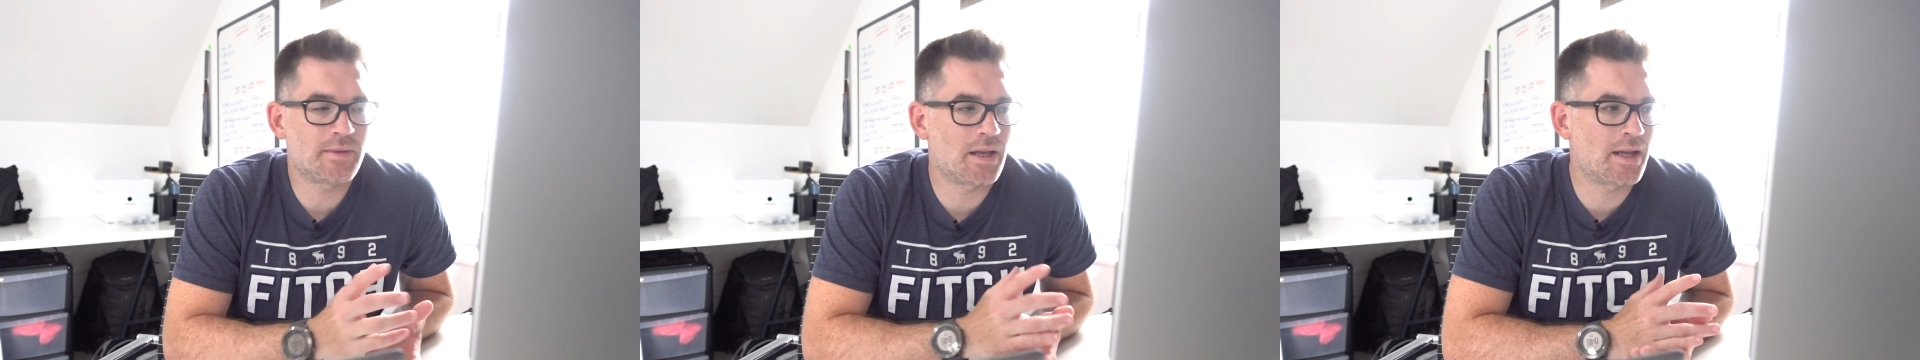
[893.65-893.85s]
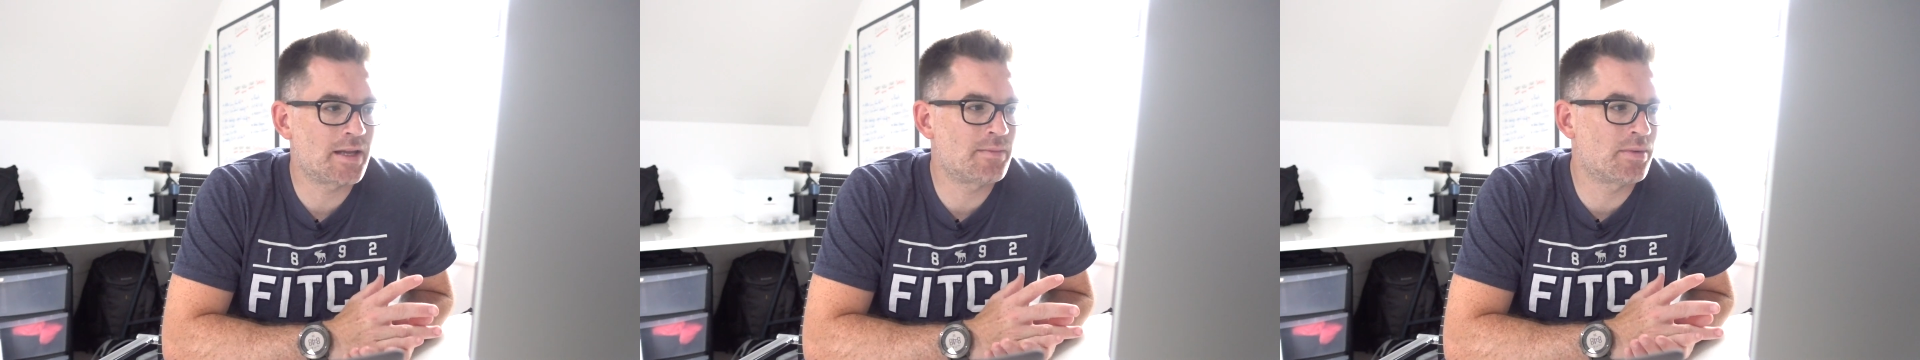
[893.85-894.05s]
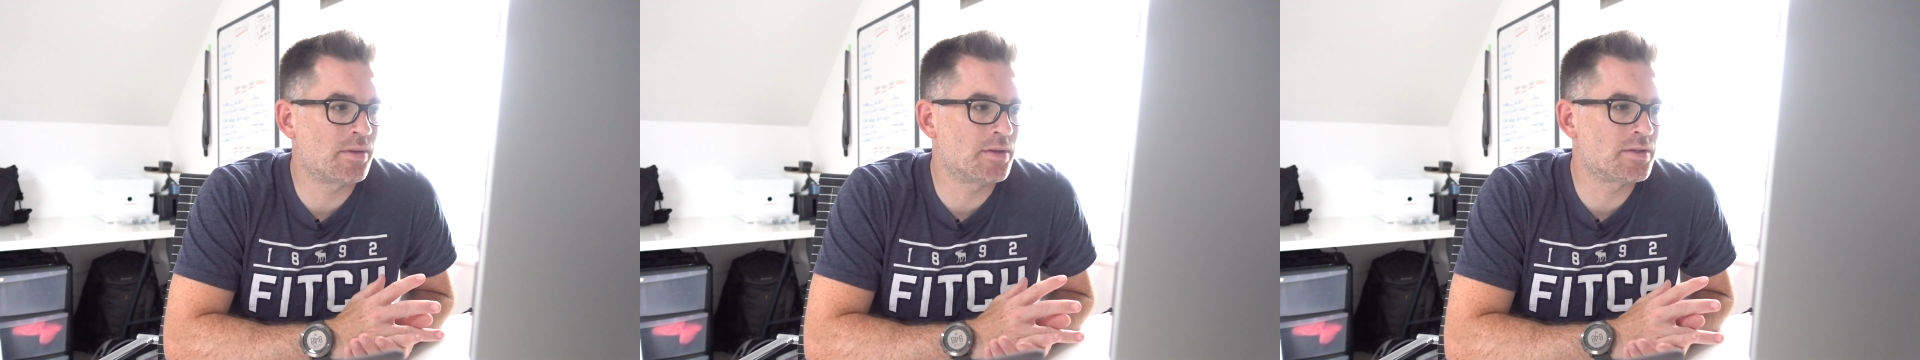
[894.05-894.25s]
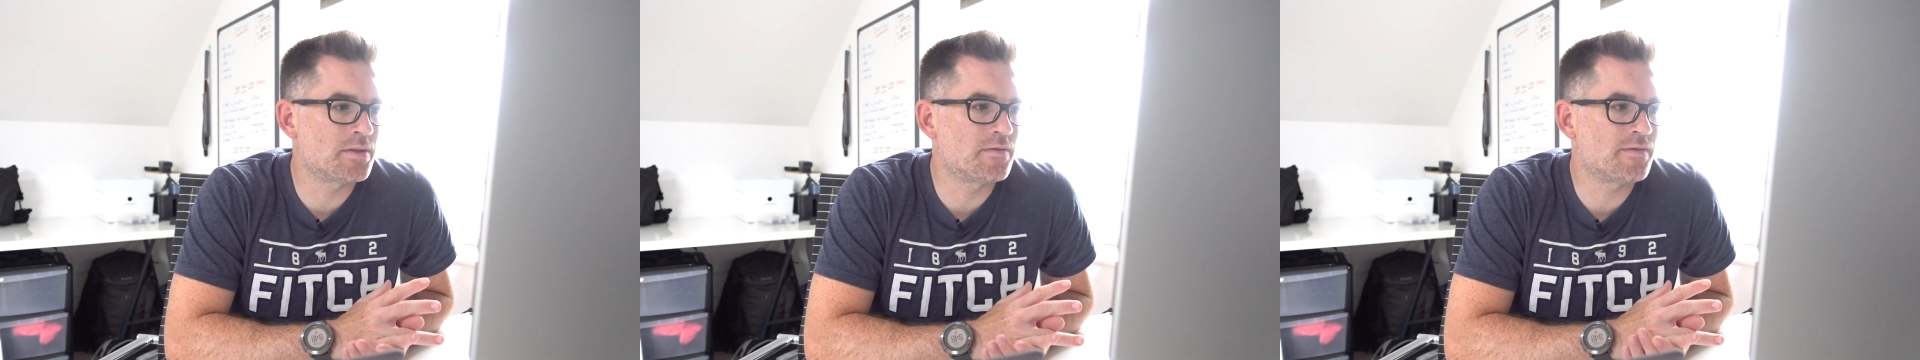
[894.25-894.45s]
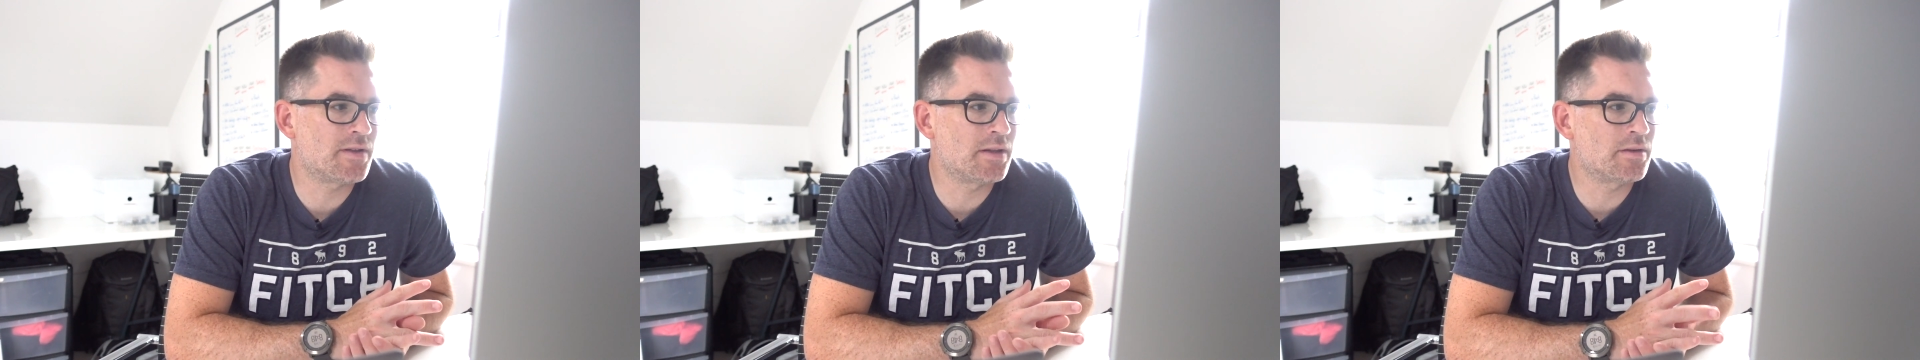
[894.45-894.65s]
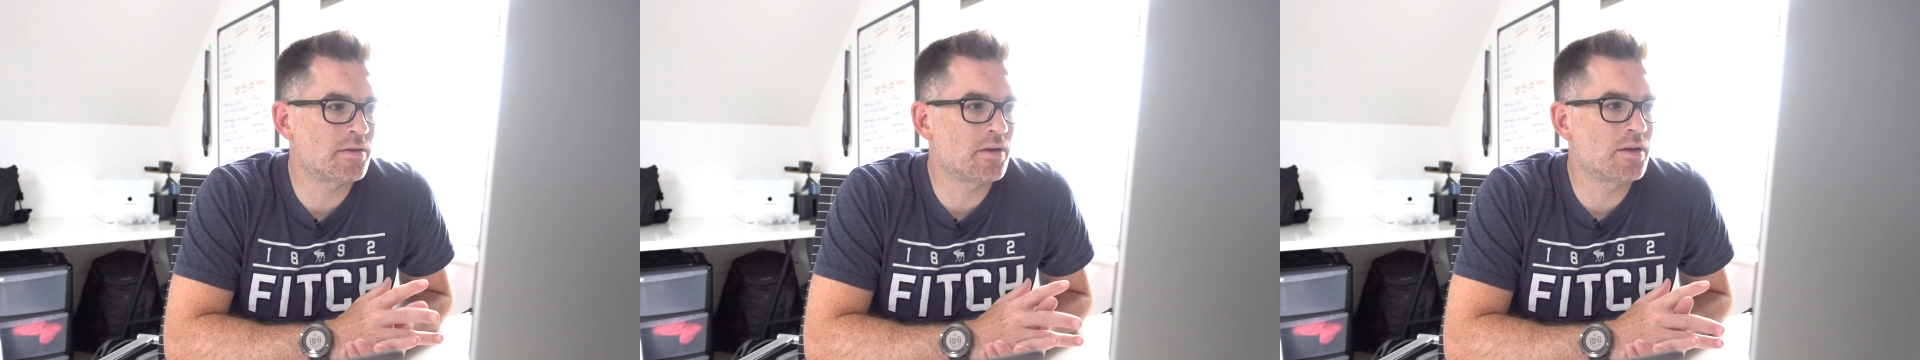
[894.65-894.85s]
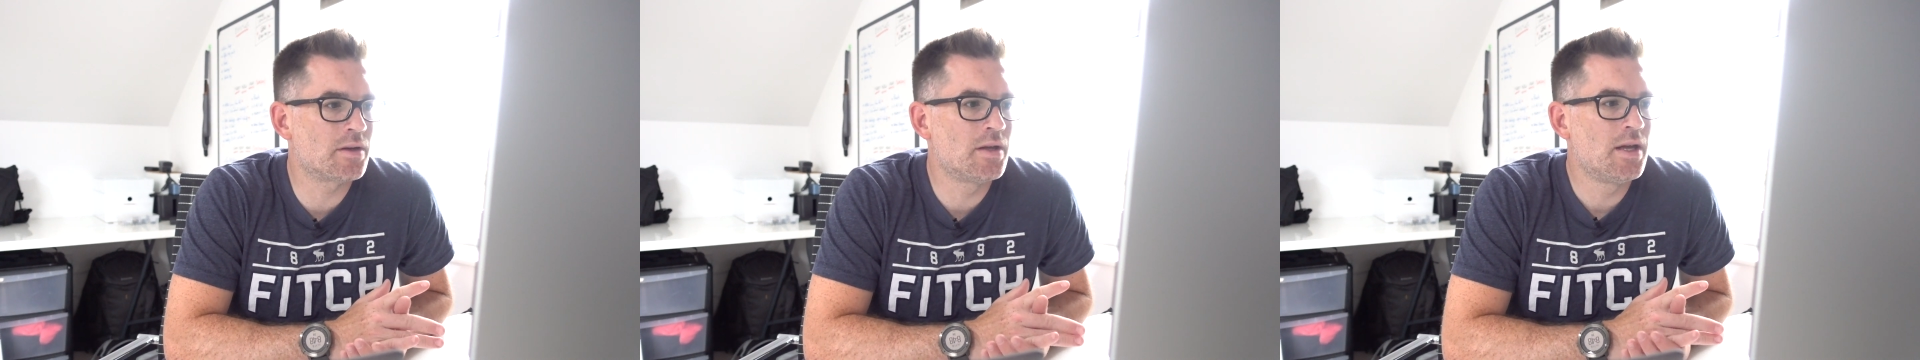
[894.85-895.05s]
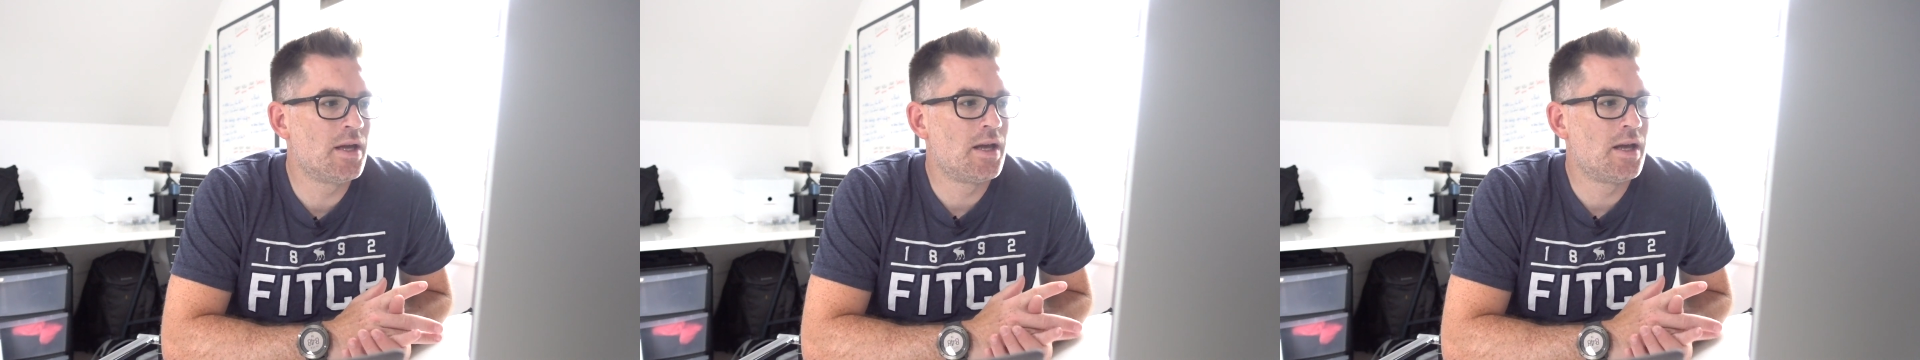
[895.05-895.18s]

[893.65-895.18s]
a light pollution filter on,